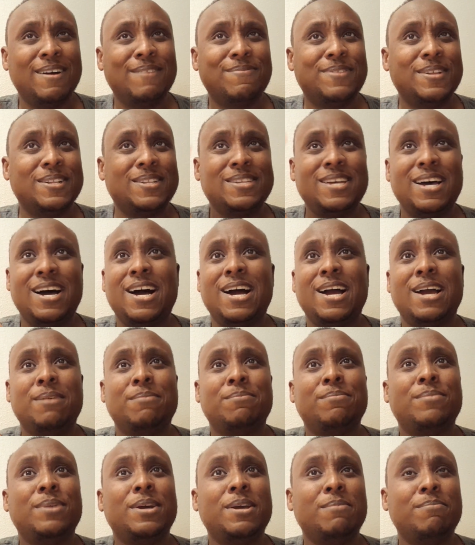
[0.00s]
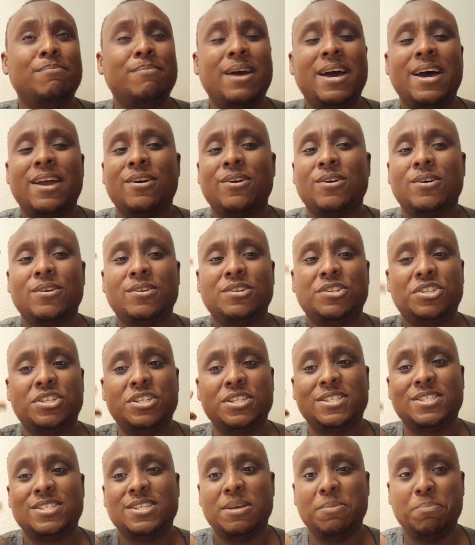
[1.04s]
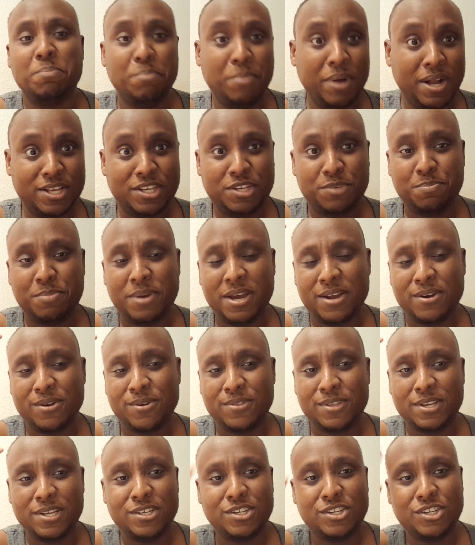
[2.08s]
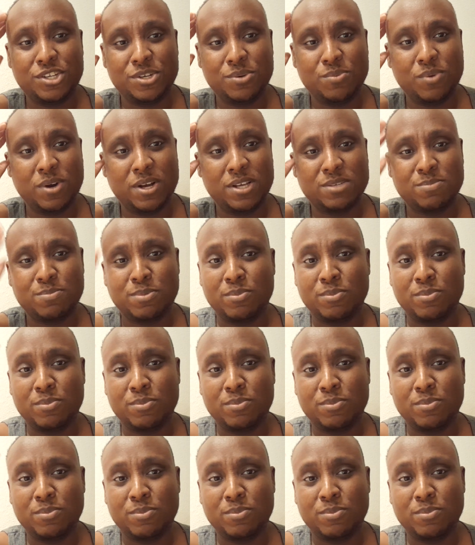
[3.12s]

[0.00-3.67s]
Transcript: At the time he met her, she seemed much better than she was.